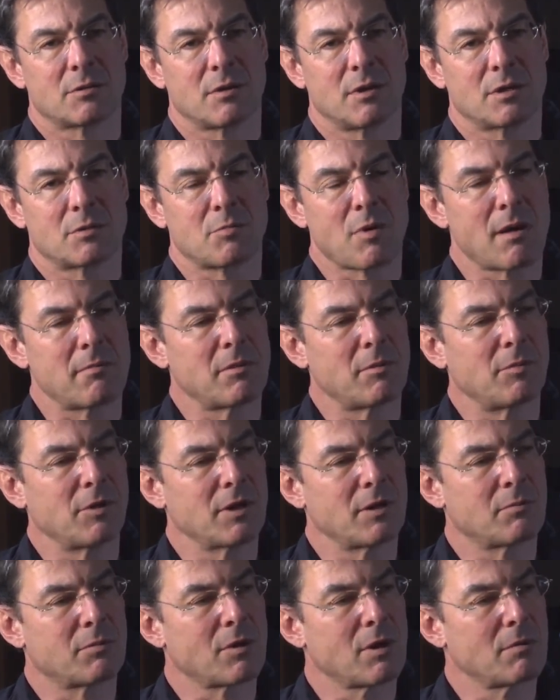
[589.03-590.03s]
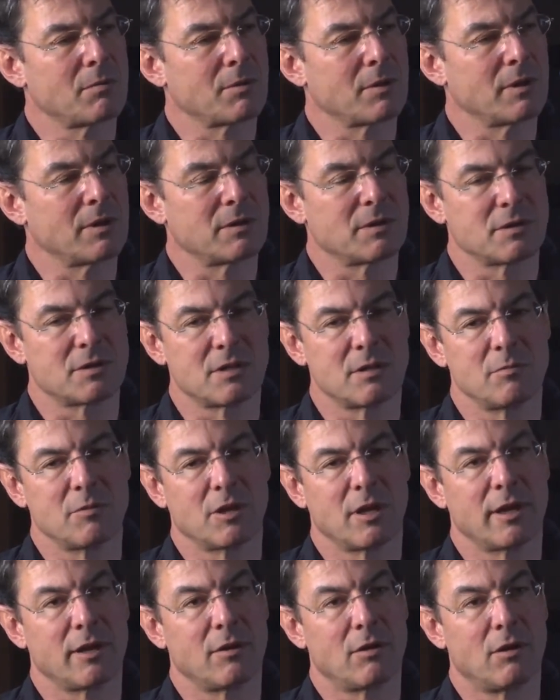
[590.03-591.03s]
it's probably appropriate to
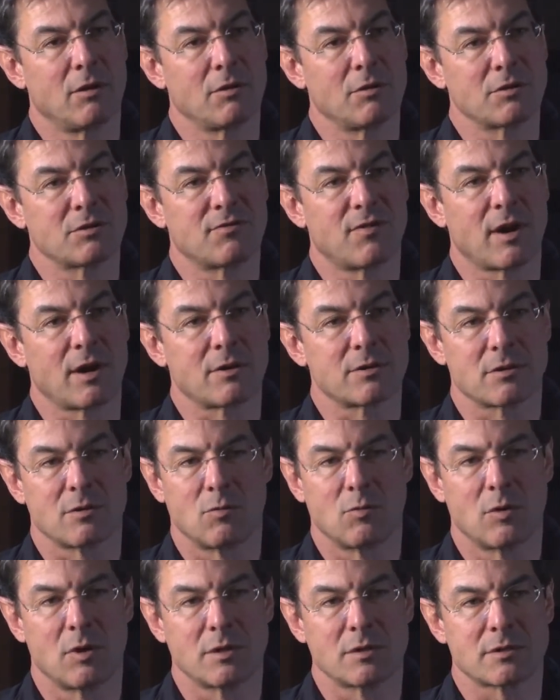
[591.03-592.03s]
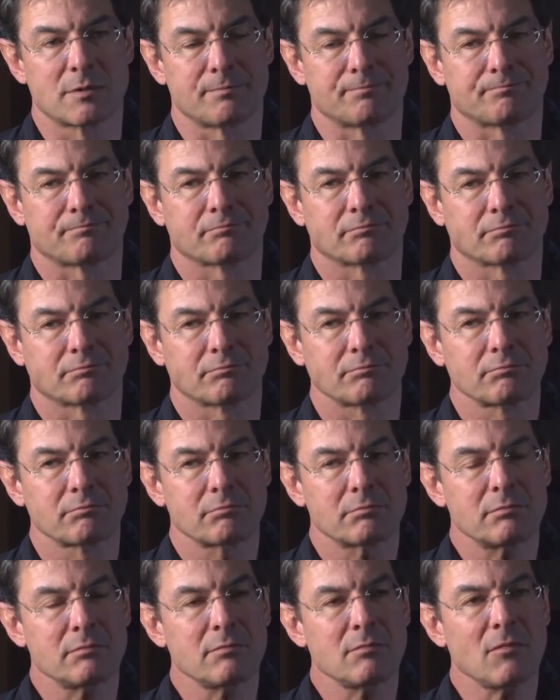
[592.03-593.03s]
simulate all those fires at once
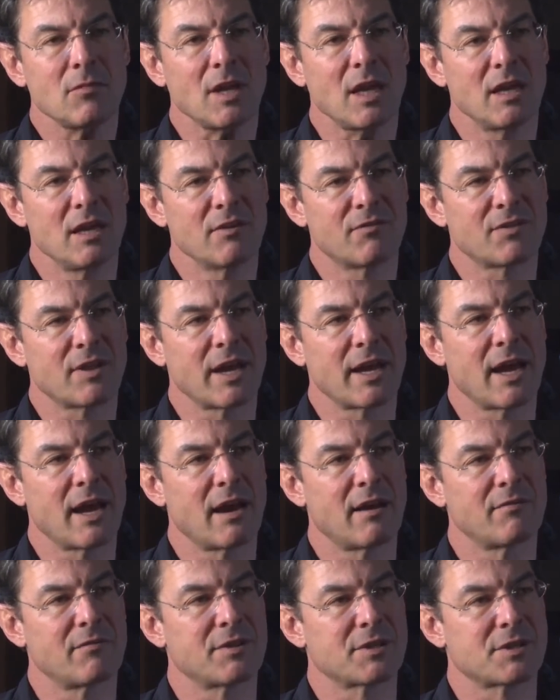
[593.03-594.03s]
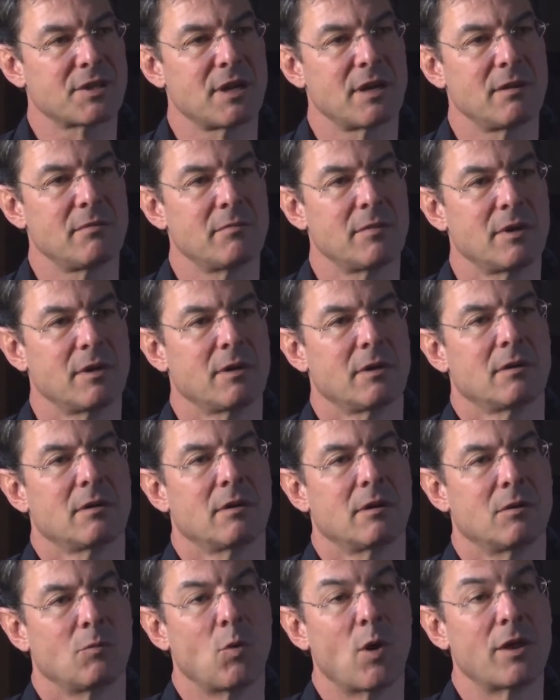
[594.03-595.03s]
if they have the same
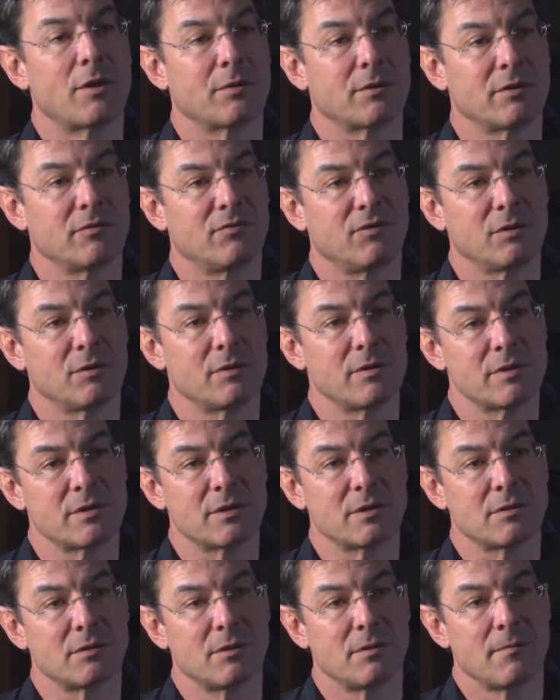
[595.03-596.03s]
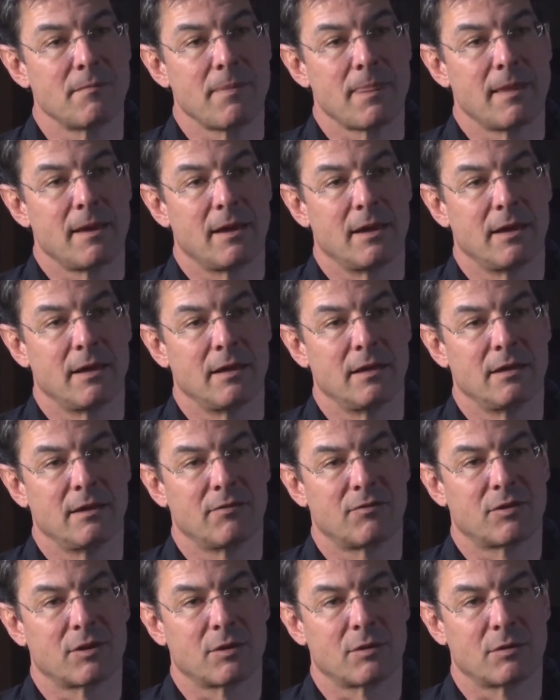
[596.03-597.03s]
weather influences.
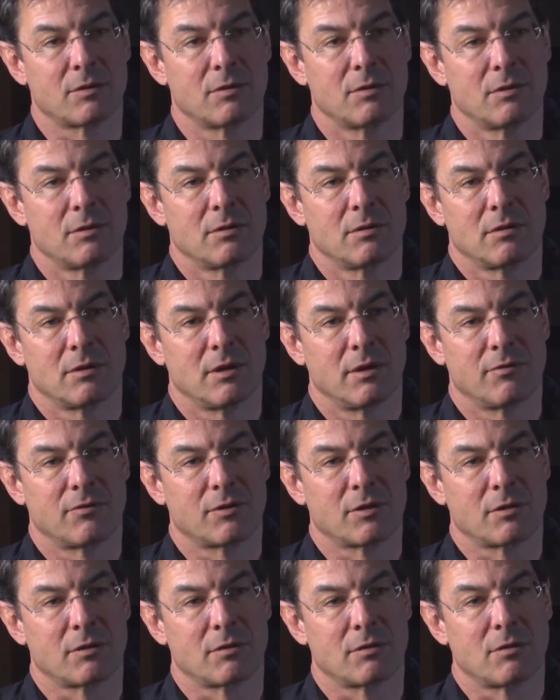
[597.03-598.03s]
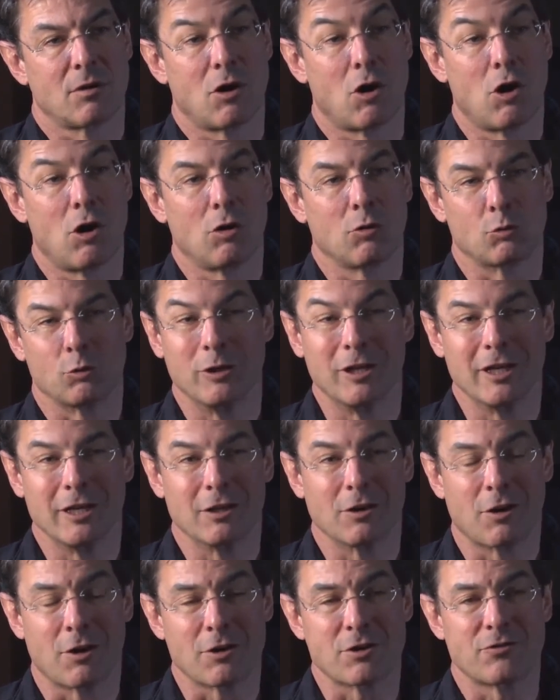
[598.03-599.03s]
And if they're all
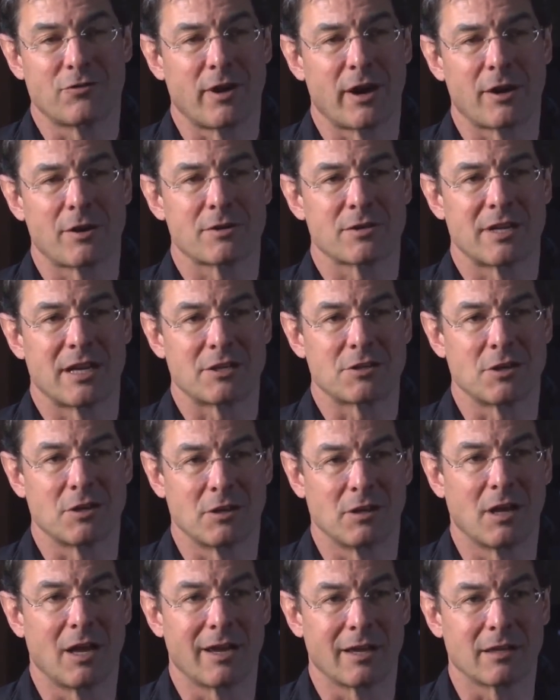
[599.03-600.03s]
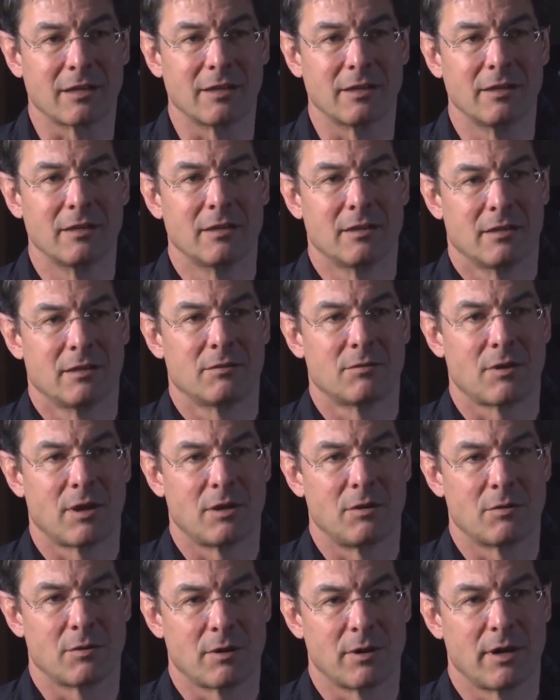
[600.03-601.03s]
really large fires, that's unlikely,
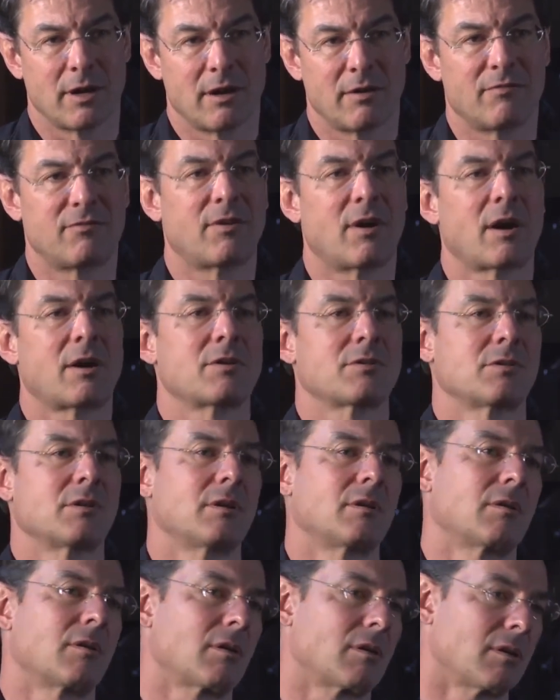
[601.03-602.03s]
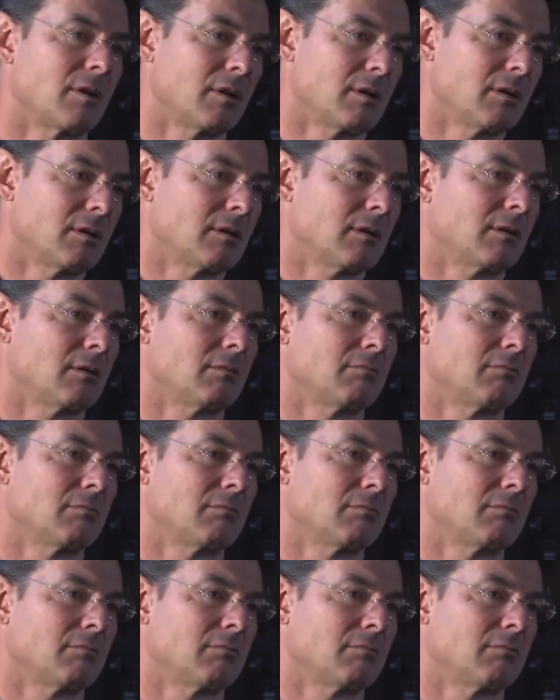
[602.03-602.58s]
right? You're going to have fires that are